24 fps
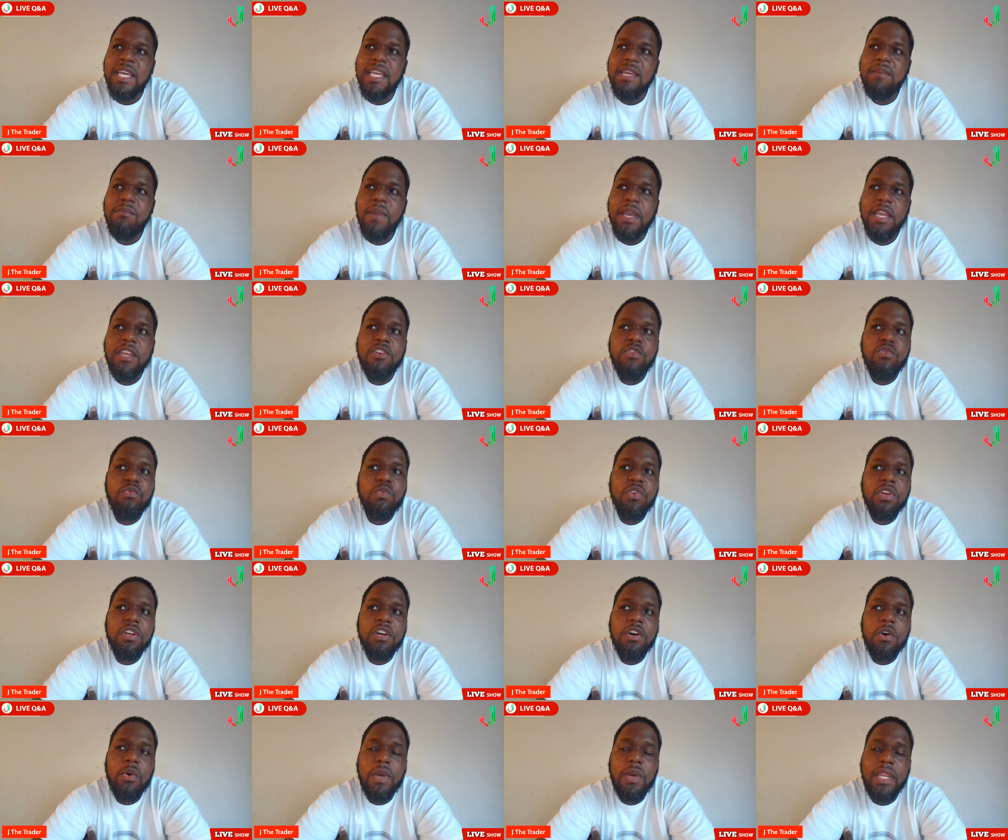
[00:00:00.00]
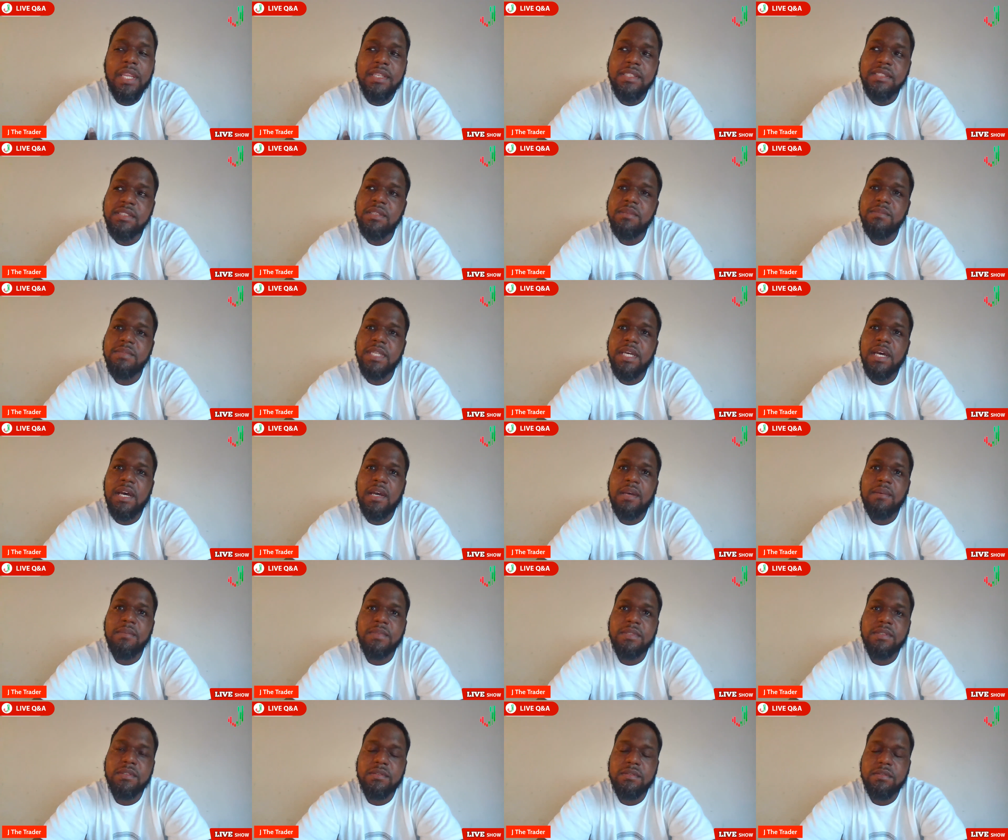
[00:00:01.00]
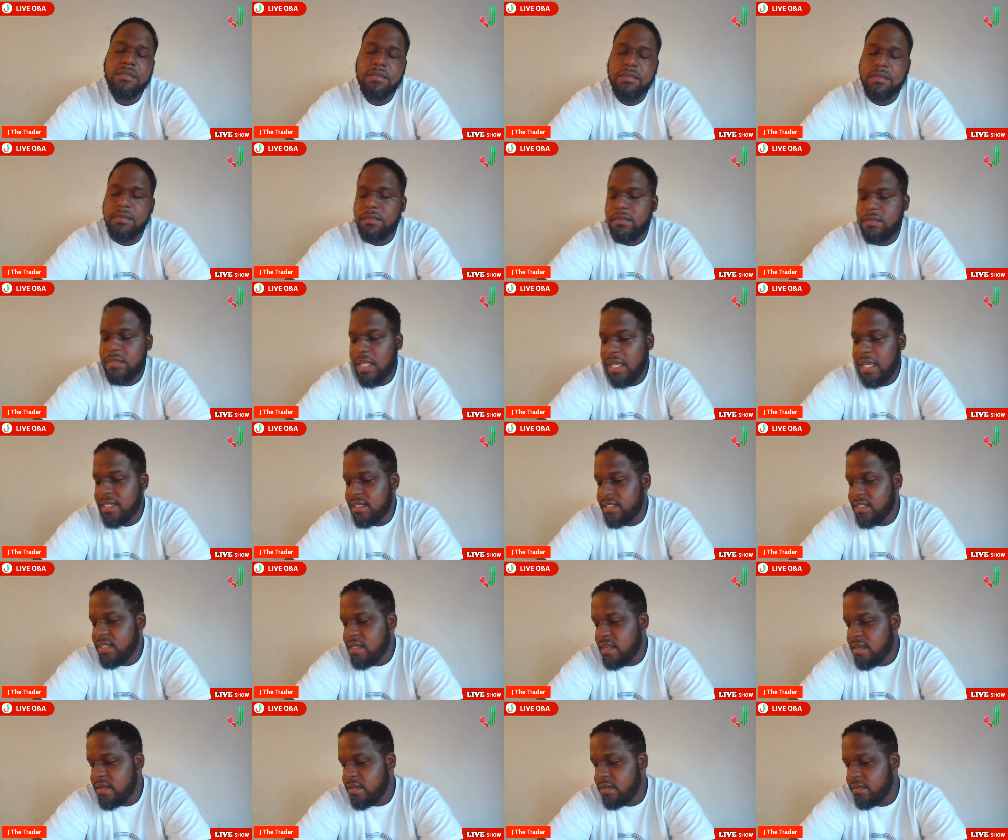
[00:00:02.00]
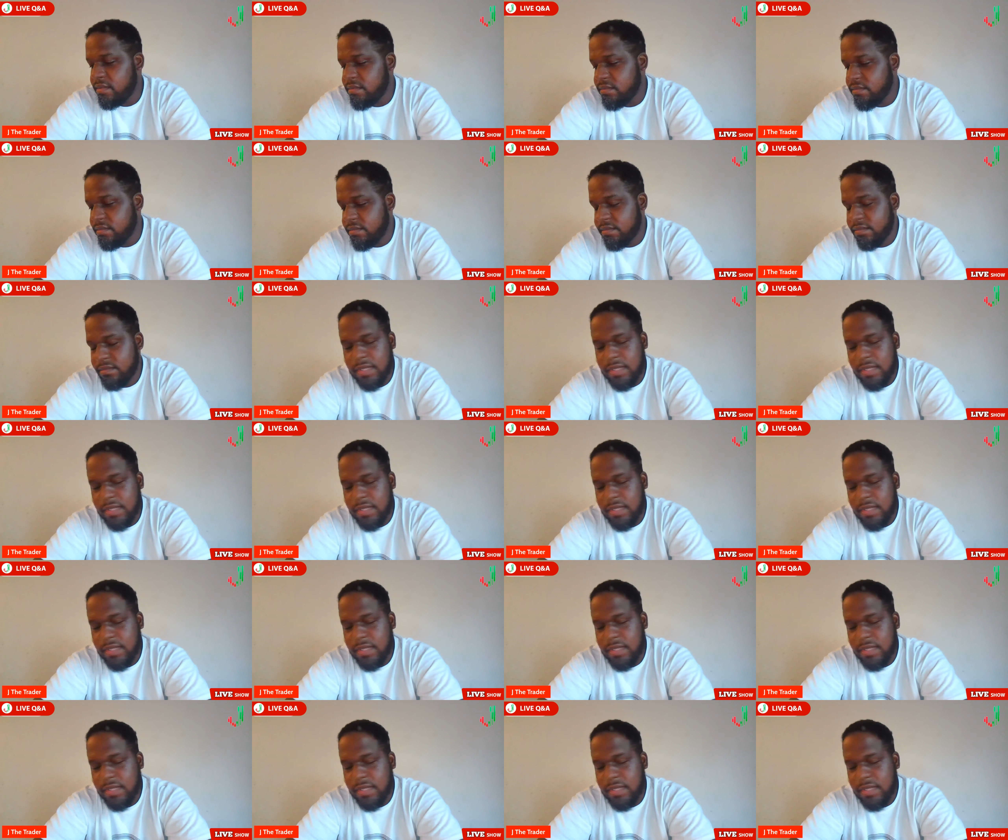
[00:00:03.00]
It make you want to quit it sometimes. That's it.